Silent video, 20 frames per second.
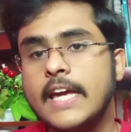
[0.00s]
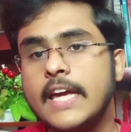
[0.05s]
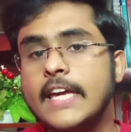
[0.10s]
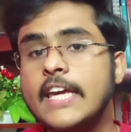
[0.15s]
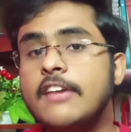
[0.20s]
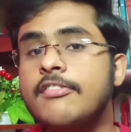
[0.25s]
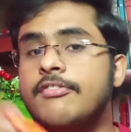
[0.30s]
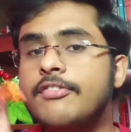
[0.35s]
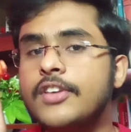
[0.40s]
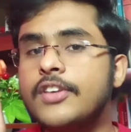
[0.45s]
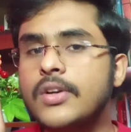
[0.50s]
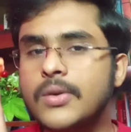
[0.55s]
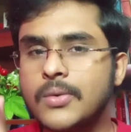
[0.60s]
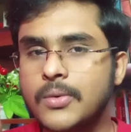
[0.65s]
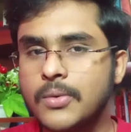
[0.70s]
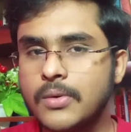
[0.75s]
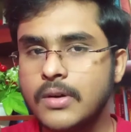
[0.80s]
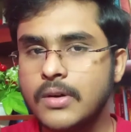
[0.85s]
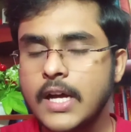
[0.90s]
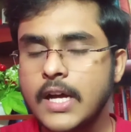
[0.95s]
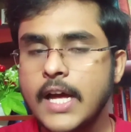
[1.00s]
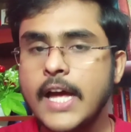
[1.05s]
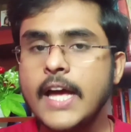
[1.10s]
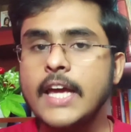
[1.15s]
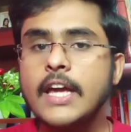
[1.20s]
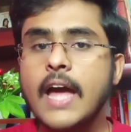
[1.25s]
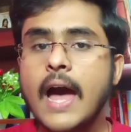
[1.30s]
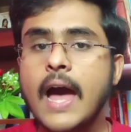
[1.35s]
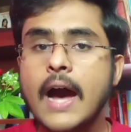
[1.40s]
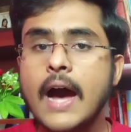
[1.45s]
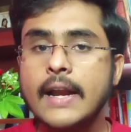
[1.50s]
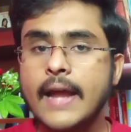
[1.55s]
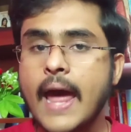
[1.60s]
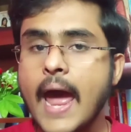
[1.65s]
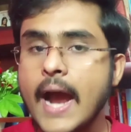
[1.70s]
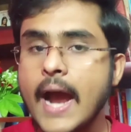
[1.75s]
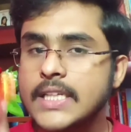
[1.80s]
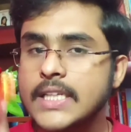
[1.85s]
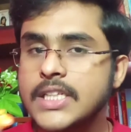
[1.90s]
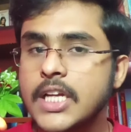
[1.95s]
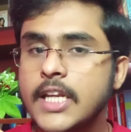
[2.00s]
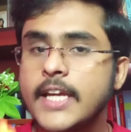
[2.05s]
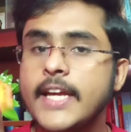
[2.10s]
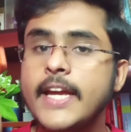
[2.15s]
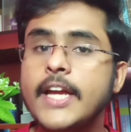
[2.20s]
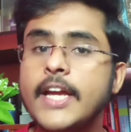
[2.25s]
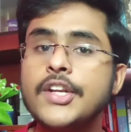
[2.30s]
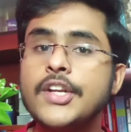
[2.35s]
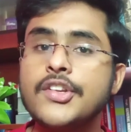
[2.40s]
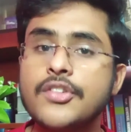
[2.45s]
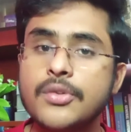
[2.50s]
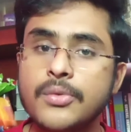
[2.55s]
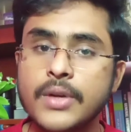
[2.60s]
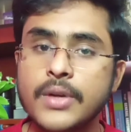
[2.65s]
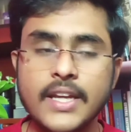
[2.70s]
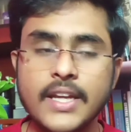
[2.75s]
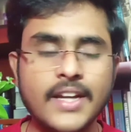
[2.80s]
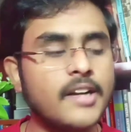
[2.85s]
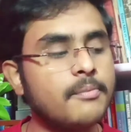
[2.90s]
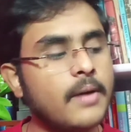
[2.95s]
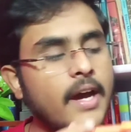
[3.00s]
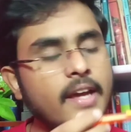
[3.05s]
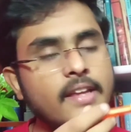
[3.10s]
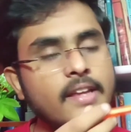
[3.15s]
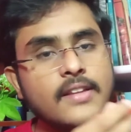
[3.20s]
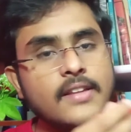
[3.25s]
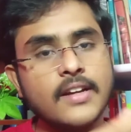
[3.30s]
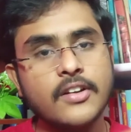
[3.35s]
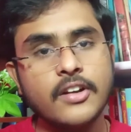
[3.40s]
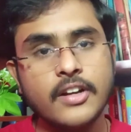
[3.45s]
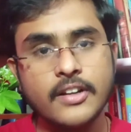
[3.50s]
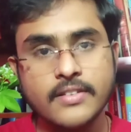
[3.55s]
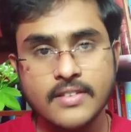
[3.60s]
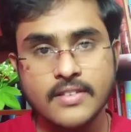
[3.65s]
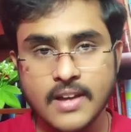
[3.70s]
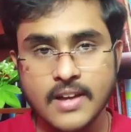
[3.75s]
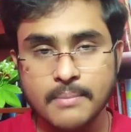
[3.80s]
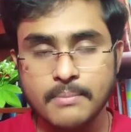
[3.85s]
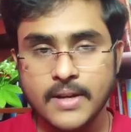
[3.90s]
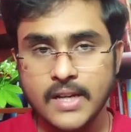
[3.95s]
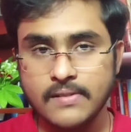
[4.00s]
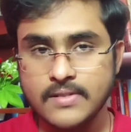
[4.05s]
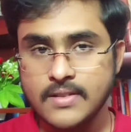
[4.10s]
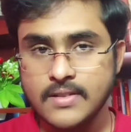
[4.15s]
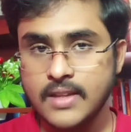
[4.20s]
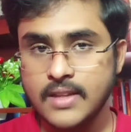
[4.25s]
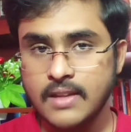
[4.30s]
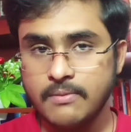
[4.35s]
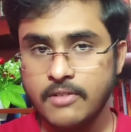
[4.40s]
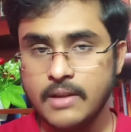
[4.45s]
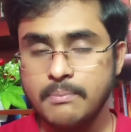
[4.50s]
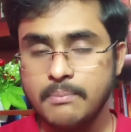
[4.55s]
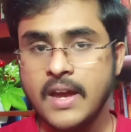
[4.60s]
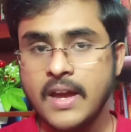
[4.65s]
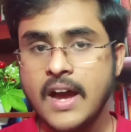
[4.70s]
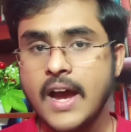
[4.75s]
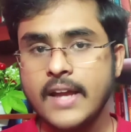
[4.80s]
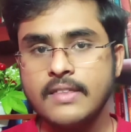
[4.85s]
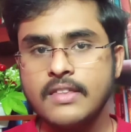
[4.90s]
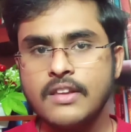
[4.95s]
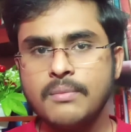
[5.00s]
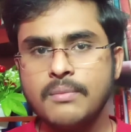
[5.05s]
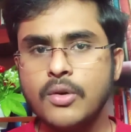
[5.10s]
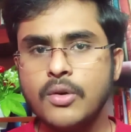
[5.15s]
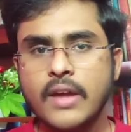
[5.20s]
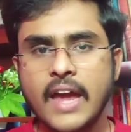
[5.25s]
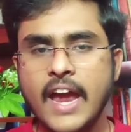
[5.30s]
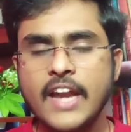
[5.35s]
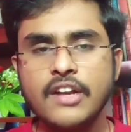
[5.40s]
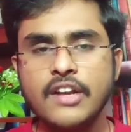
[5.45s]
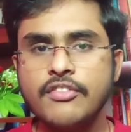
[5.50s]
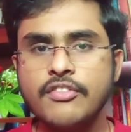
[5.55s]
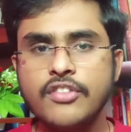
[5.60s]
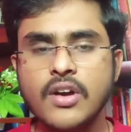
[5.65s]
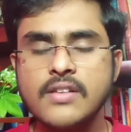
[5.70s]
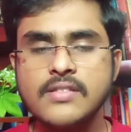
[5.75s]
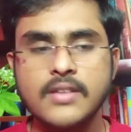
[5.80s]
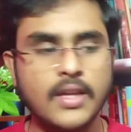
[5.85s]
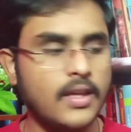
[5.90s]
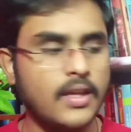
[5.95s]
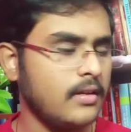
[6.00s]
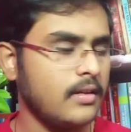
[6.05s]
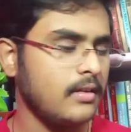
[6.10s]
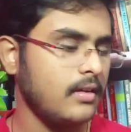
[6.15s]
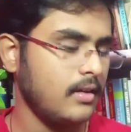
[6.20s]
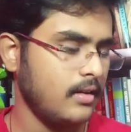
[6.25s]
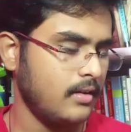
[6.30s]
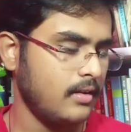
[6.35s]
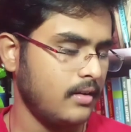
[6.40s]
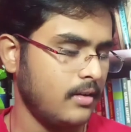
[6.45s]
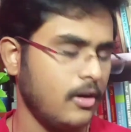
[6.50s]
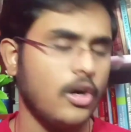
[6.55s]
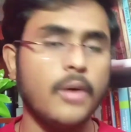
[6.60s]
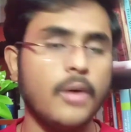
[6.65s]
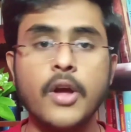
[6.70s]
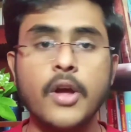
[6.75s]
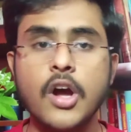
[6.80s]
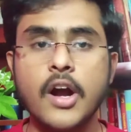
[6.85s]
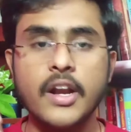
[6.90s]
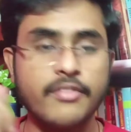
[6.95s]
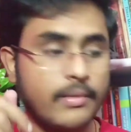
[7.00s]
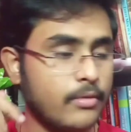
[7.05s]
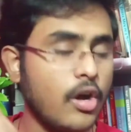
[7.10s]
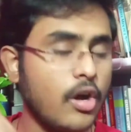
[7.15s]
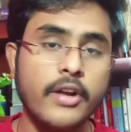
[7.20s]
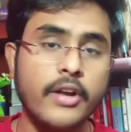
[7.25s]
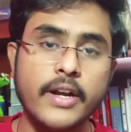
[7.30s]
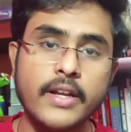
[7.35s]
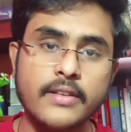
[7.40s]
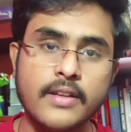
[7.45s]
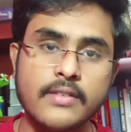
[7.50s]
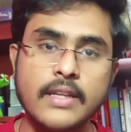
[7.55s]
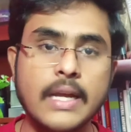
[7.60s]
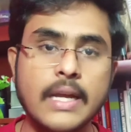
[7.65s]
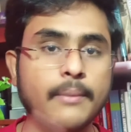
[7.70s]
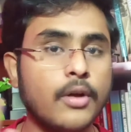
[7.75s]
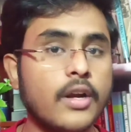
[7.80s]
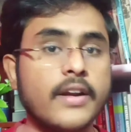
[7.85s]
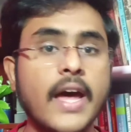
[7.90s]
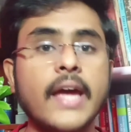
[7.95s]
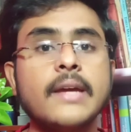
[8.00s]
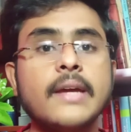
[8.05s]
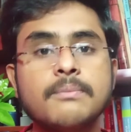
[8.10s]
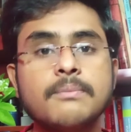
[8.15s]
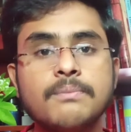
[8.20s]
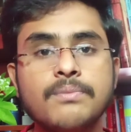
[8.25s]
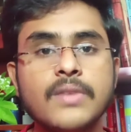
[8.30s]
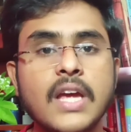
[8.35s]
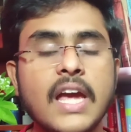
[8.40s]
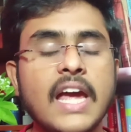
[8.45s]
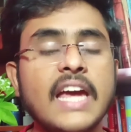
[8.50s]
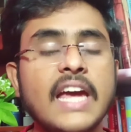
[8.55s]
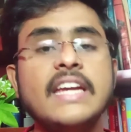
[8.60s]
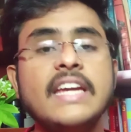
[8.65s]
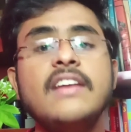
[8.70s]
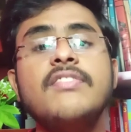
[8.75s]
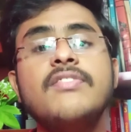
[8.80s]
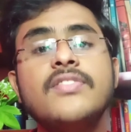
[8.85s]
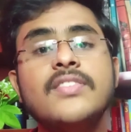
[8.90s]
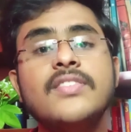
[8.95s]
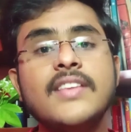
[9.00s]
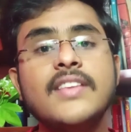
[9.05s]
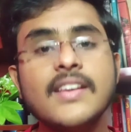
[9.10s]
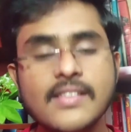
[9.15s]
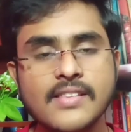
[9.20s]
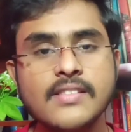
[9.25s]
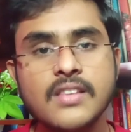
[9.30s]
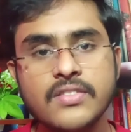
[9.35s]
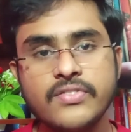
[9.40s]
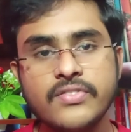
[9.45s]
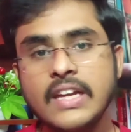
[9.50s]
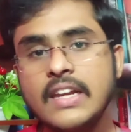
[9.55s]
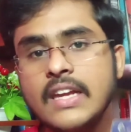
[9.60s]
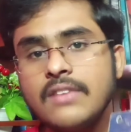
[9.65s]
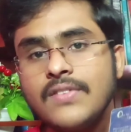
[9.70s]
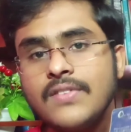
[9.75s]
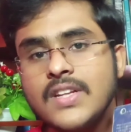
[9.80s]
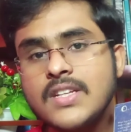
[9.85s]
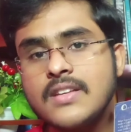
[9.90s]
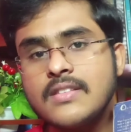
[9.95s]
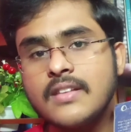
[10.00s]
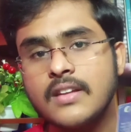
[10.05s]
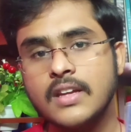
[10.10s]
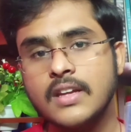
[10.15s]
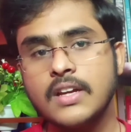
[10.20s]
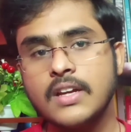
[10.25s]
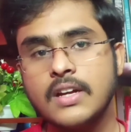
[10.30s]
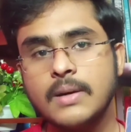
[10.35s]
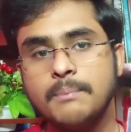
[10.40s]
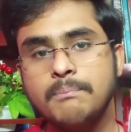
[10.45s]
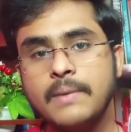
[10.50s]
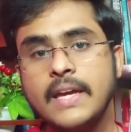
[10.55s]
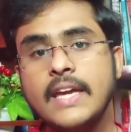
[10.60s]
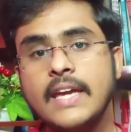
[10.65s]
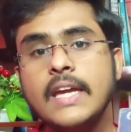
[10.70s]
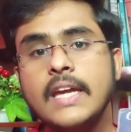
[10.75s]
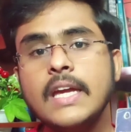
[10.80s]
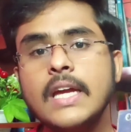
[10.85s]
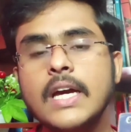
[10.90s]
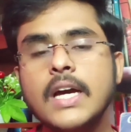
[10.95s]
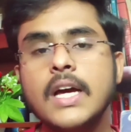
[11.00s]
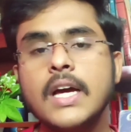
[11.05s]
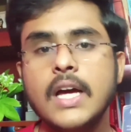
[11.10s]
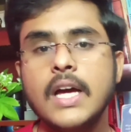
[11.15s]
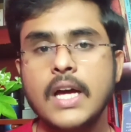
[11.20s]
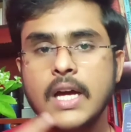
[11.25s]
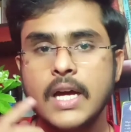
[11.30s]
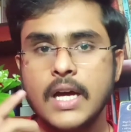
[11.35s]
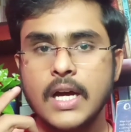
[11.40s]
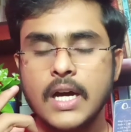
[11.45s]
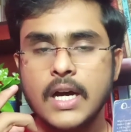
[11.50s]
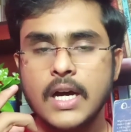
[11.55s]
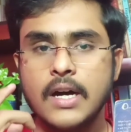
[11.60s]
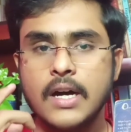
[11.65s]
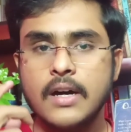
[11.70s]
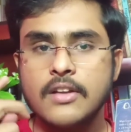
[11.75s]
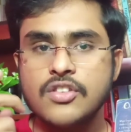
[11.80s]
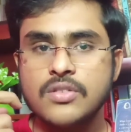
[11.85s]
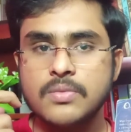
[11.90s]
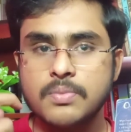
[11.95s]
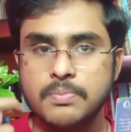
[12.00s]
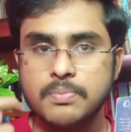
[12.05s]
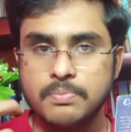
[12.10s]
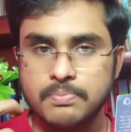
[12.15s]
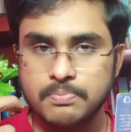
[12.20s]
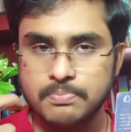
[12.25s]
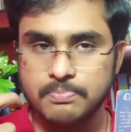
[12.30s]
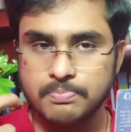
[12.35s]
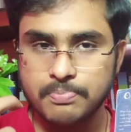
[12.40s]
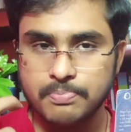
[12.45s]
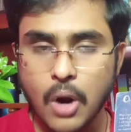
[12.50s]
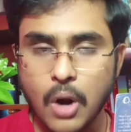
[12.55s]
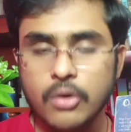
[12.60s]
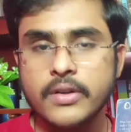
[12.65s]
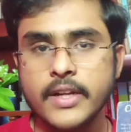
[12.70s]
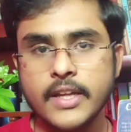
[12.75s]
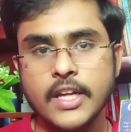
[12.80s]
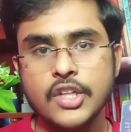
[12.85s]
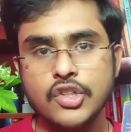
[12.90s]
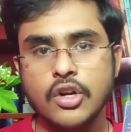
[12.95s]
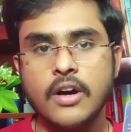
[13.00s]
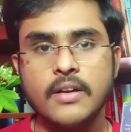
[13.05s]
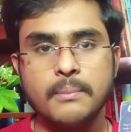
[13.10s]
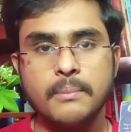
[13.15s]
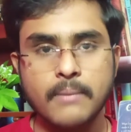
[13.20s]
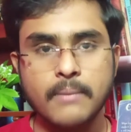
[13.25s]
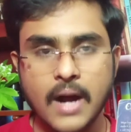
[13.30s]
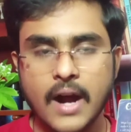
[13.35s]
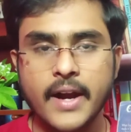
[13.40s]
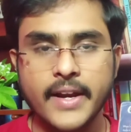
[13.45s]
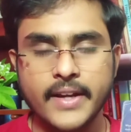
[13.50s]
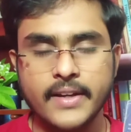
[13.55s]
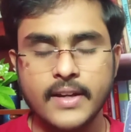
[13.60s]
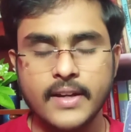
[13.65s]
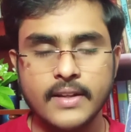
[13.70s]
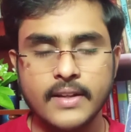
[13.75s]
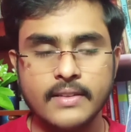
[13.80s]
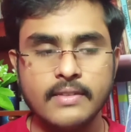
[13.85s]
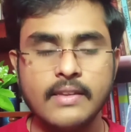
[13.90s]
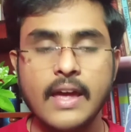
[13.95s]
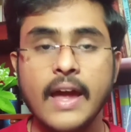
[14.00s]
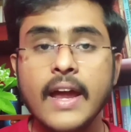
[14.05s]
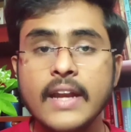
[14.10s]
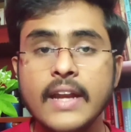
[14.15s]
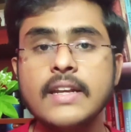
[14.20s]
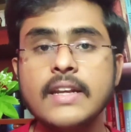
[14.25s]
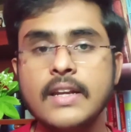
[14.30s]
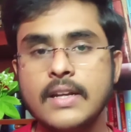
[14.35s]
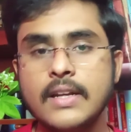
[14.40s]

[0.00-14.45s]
If you are actually intrigued by the summary which is given behind the book, and if you're saying, oh my god, if I'm not reading this, then I'm gonna die. If this is a feeling which is being sprouting in your mind, then